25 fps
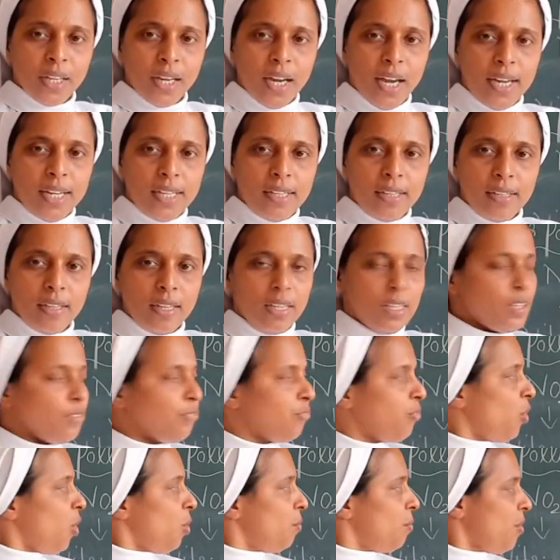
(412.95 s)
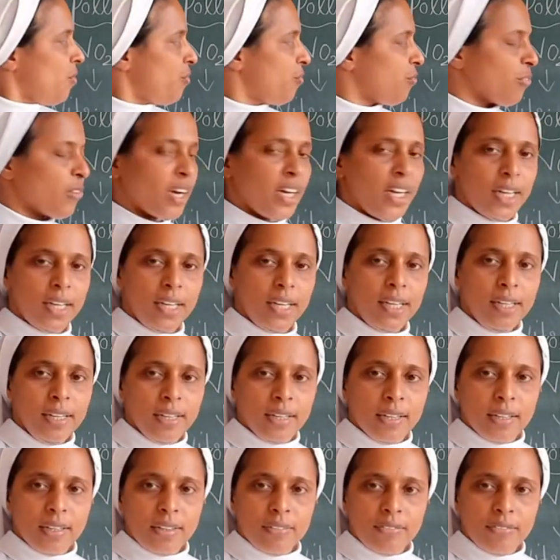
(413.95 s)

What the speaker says: and in the form of rain.